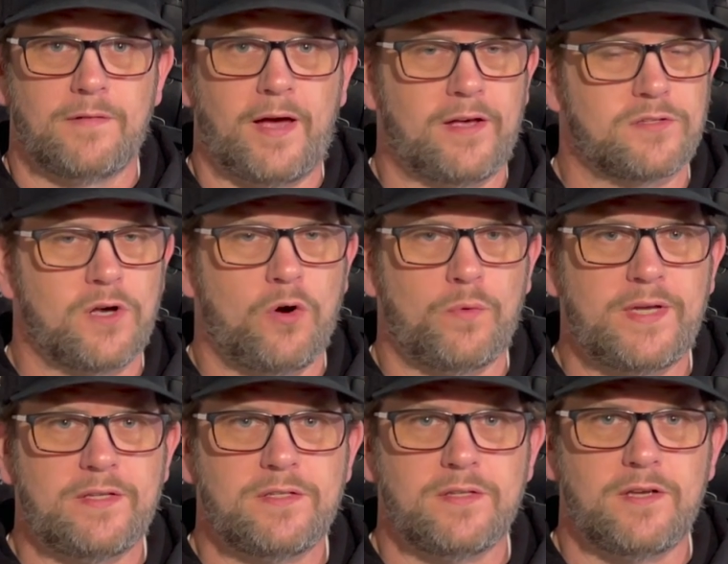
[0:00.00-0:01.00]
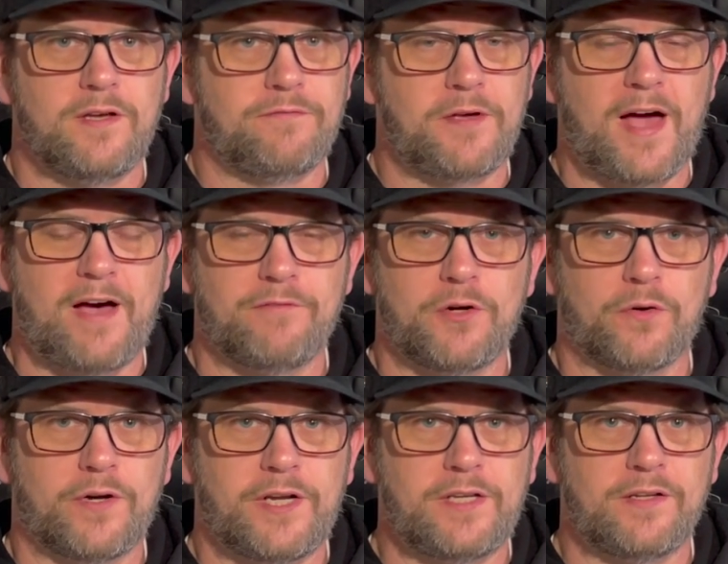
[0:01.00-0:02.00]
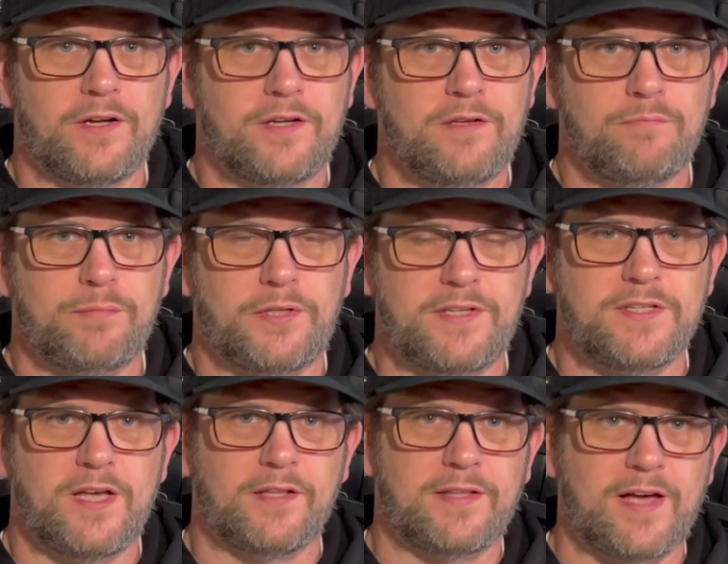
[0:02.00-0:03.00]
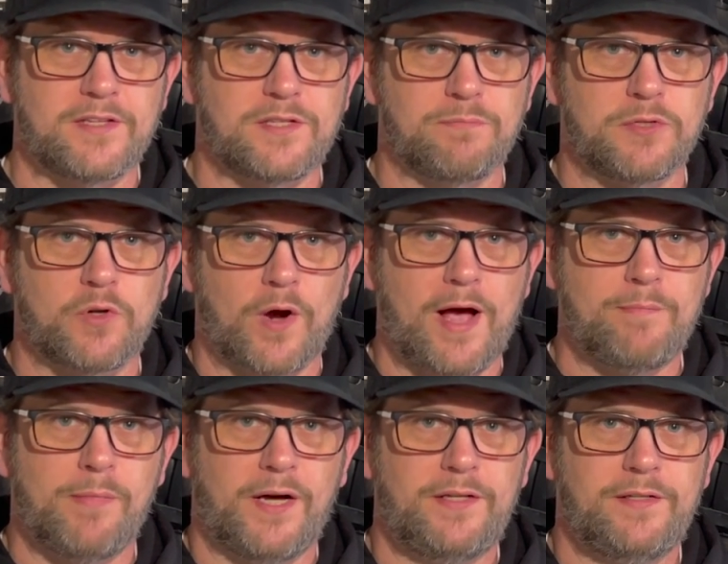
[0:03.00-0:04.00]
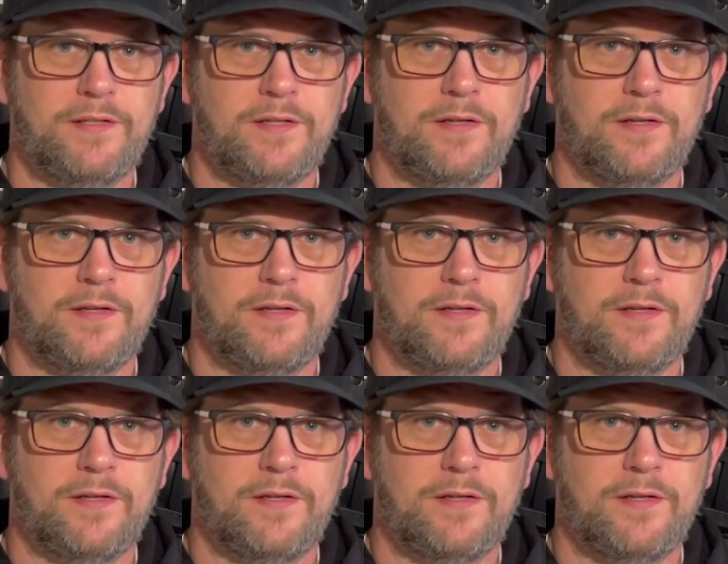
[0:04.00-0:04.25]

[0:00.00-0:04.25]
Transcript: As always, if you haven't already done it, please hit that subscribe button